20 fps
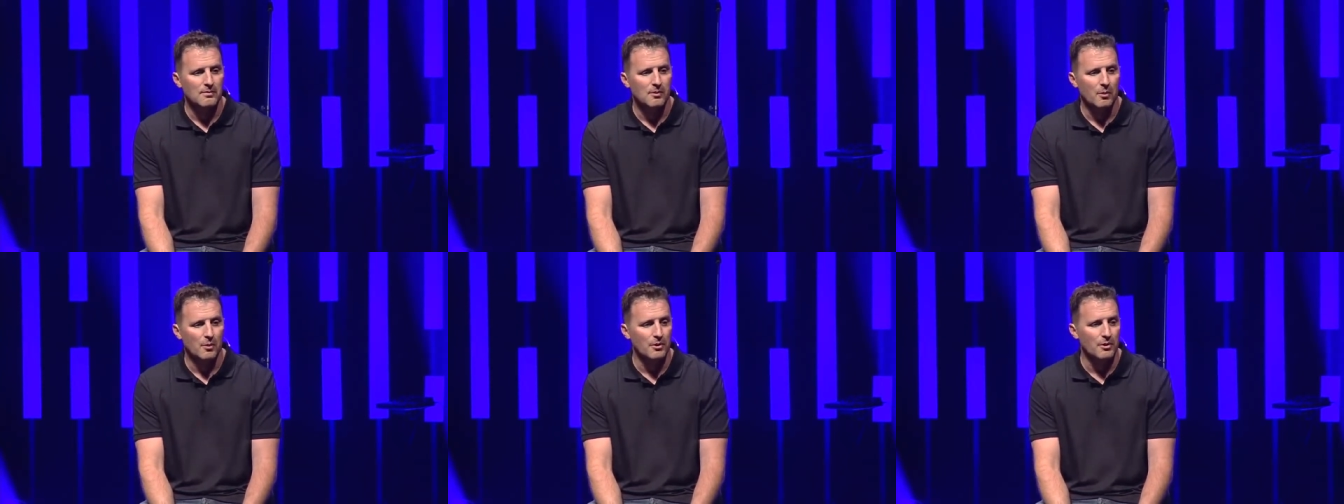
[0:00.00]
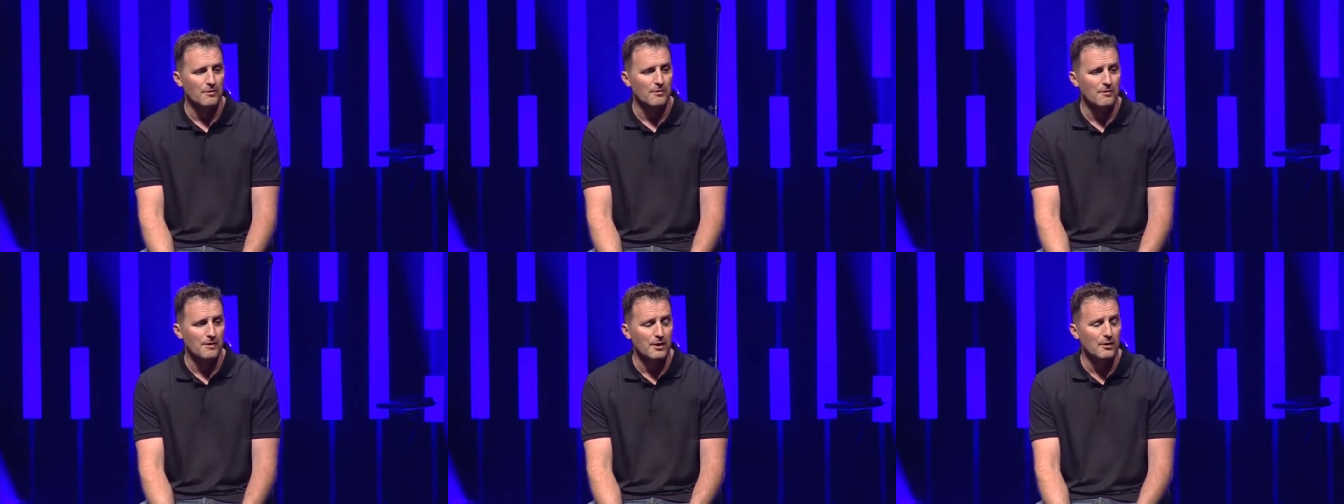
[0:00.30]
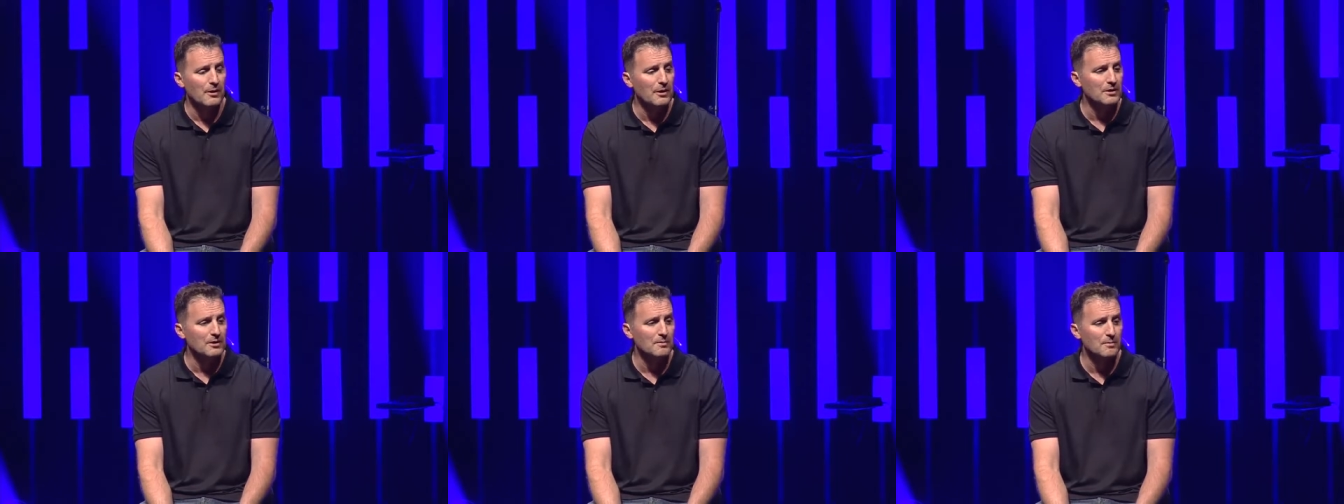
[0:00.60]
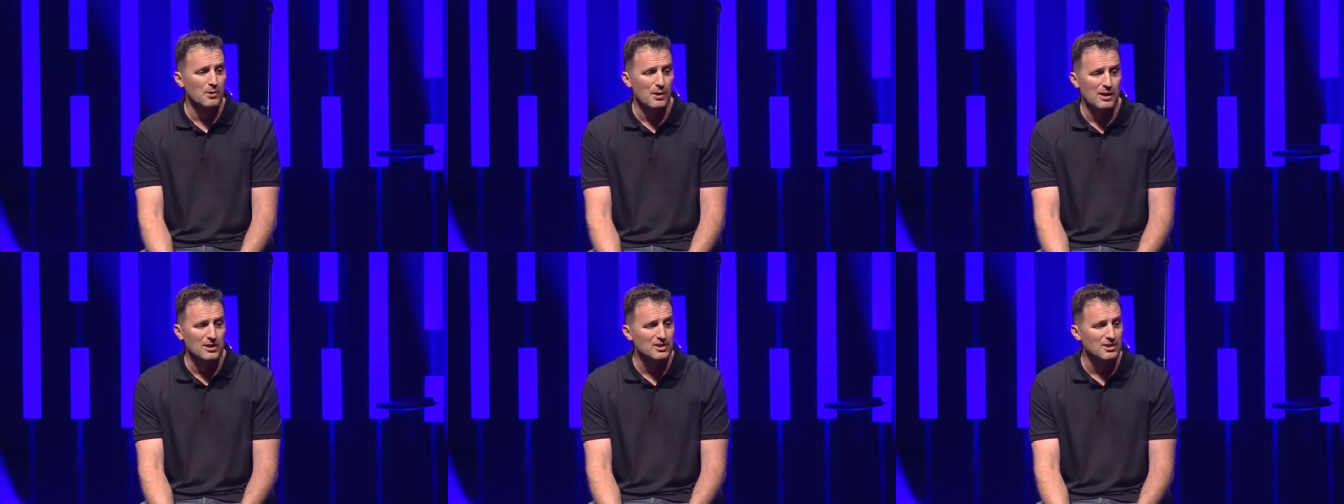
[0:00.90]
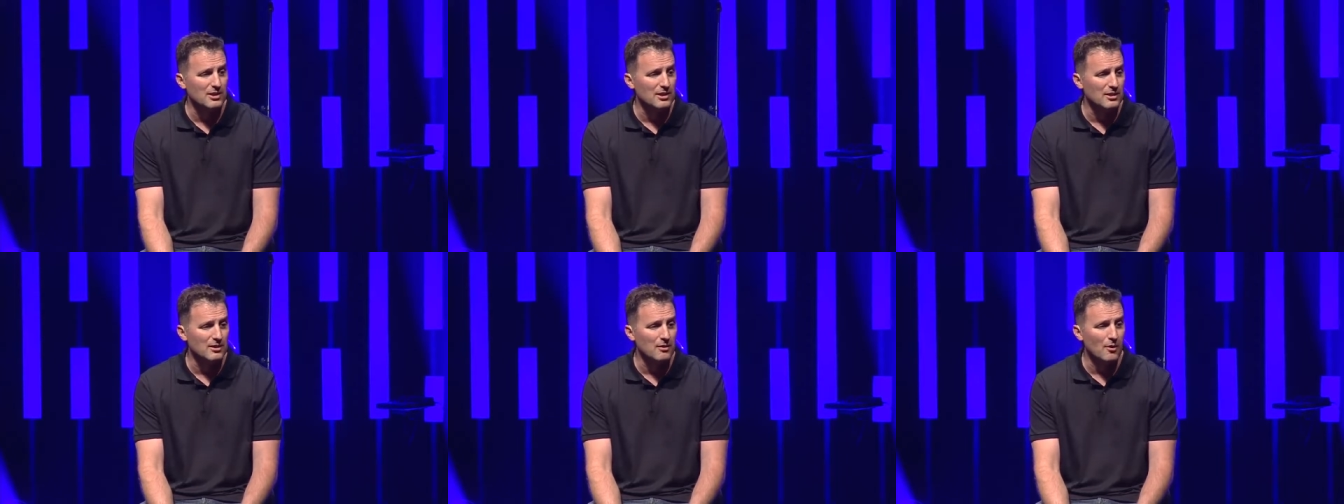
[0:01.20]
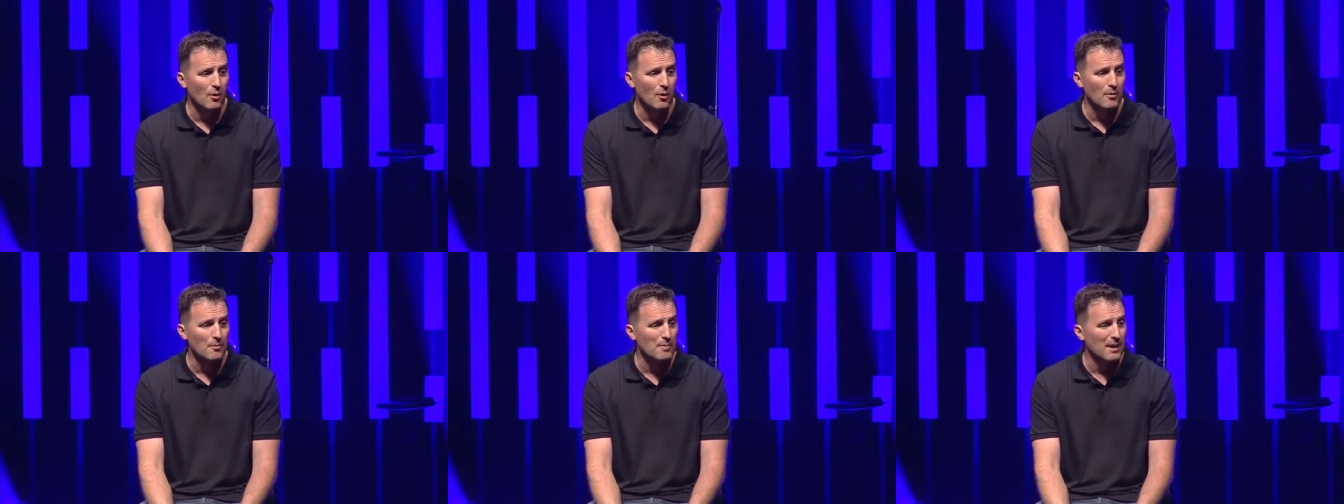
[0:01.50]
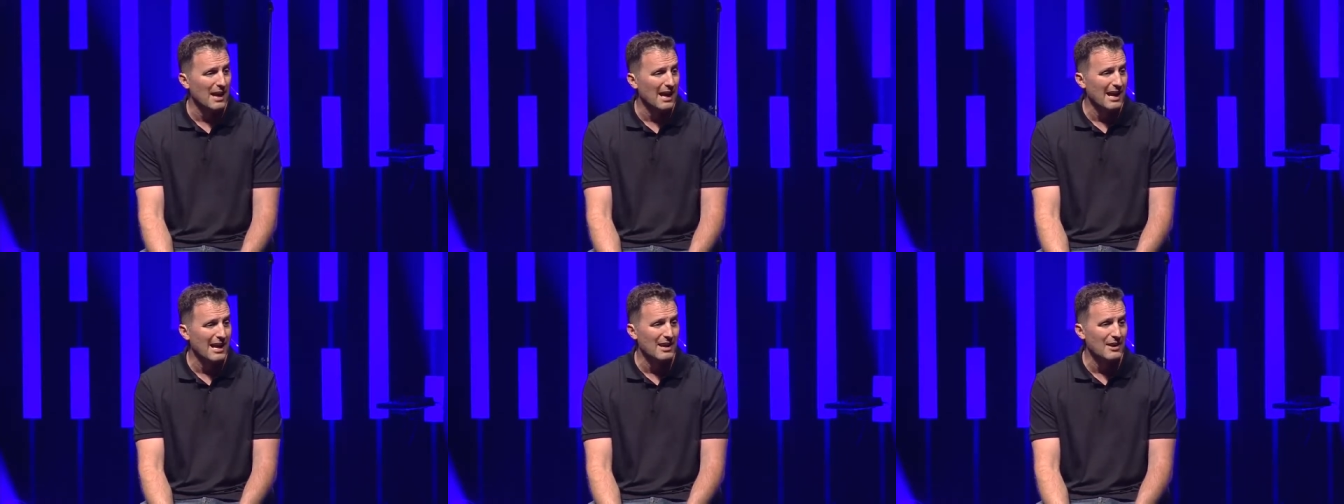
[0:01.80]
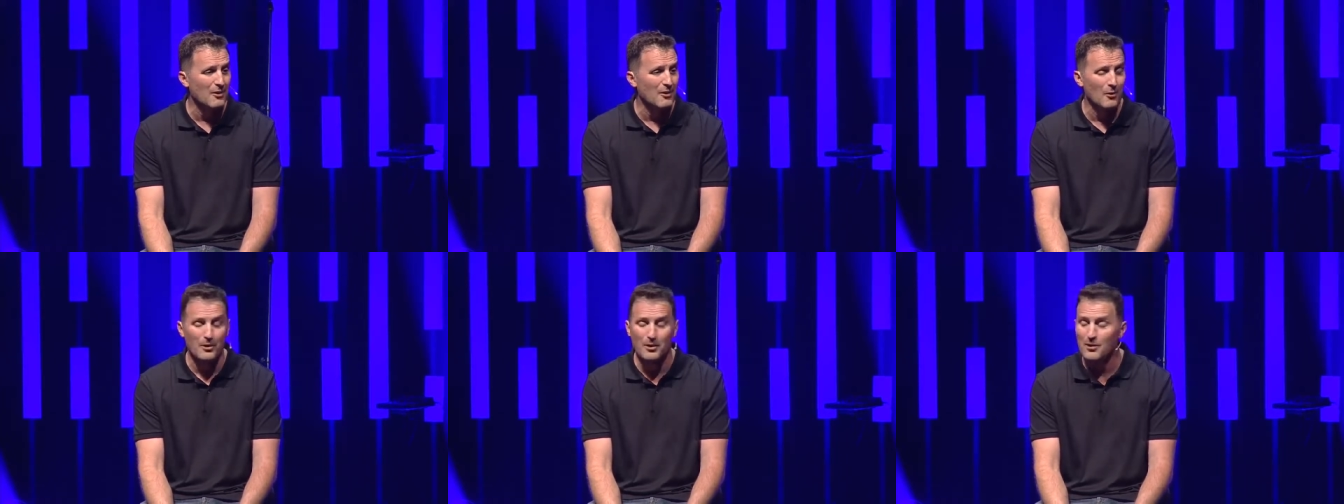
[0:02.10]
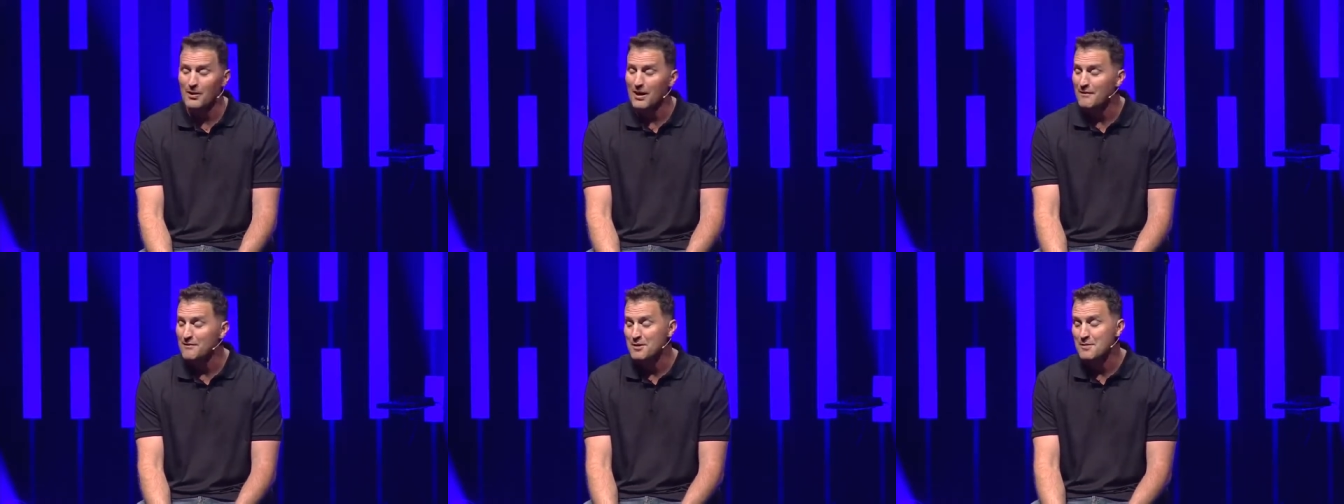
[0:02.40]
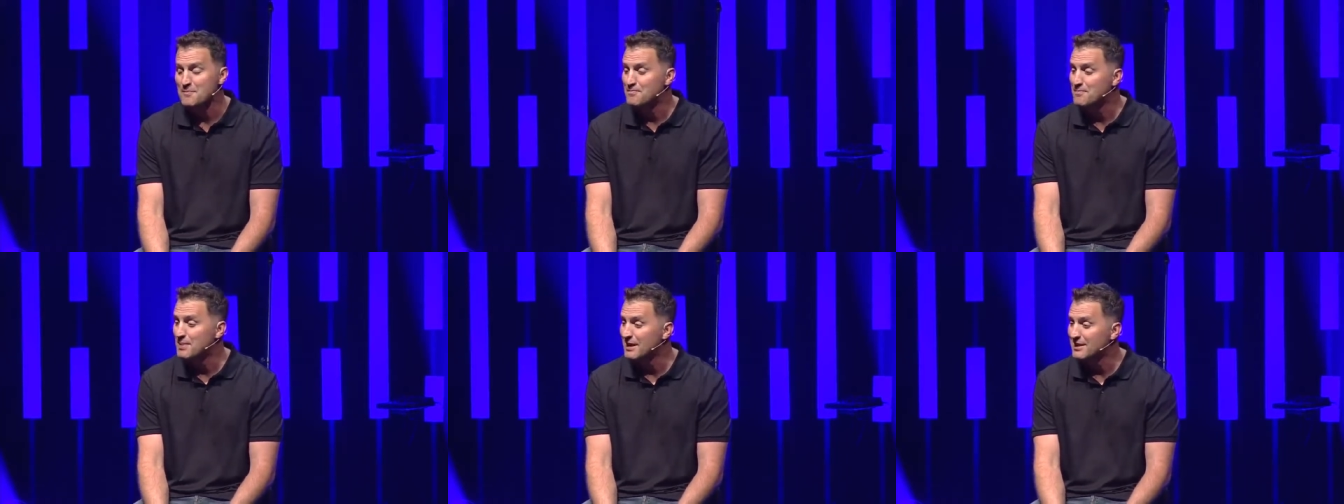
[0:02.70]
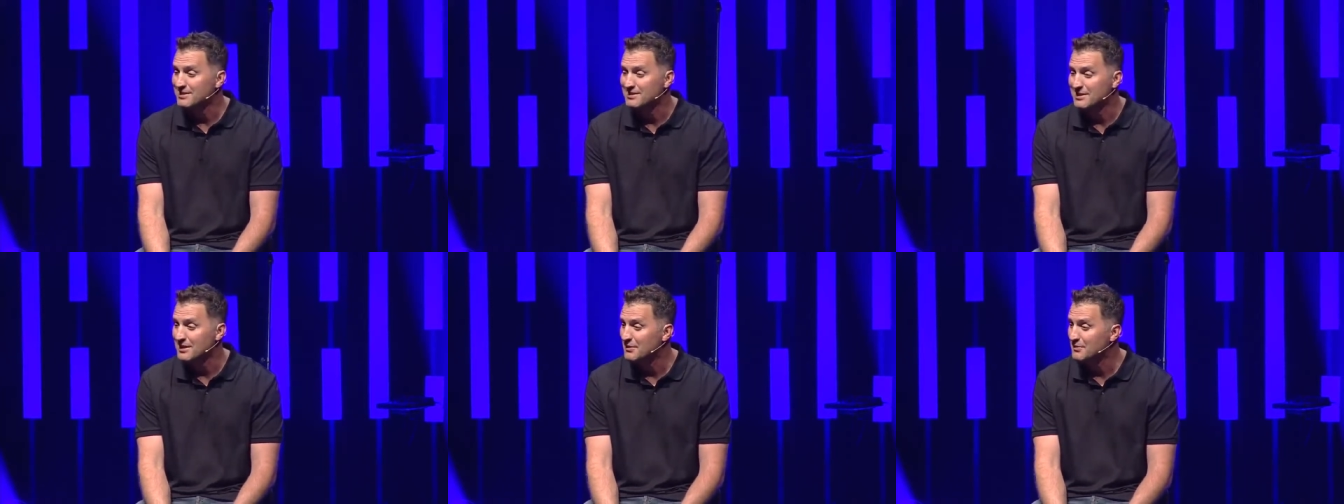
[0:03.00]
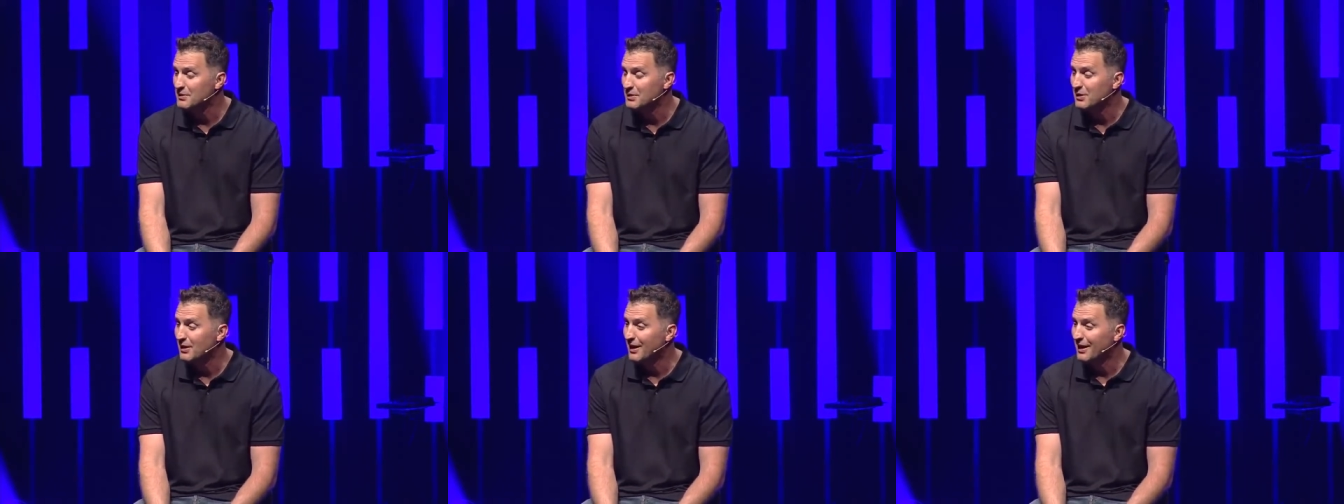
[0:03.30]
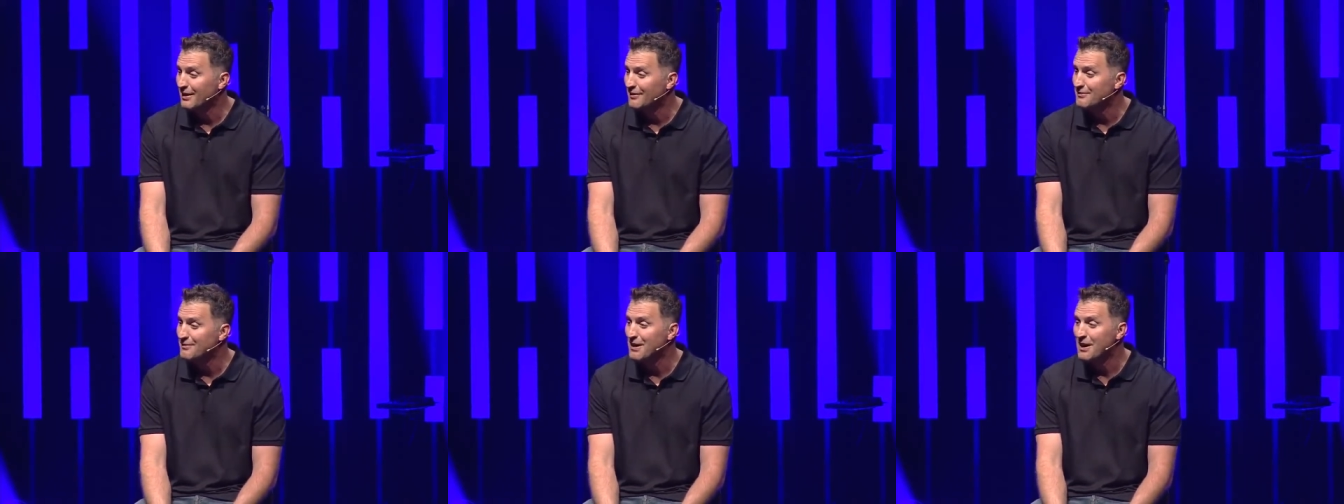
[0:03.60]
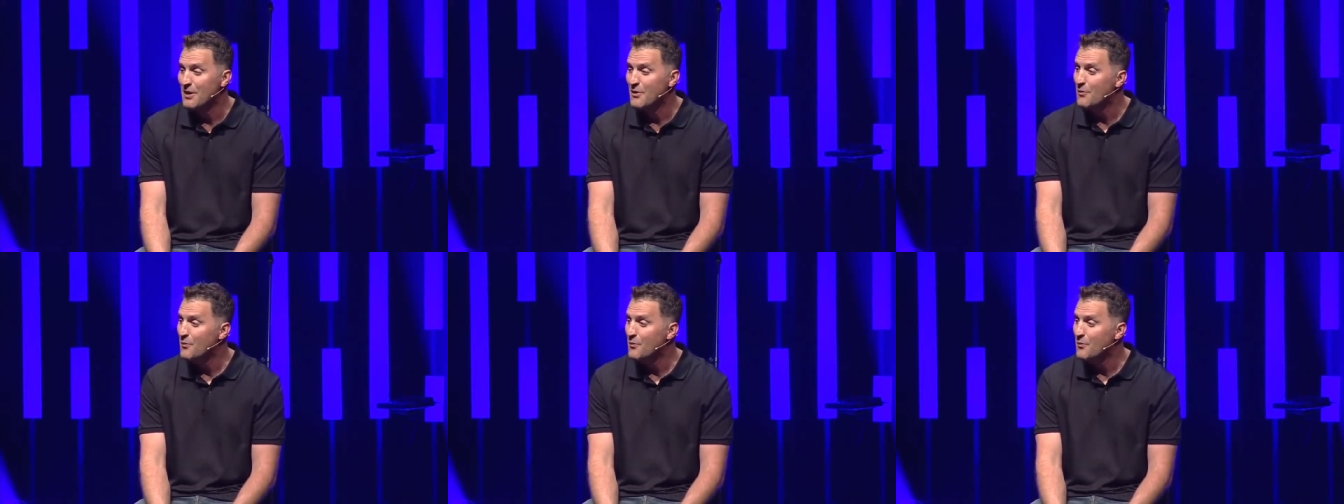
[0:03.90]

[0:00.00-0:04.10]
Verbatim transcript: or you're feeling depression or pain or you're having the best day of your life.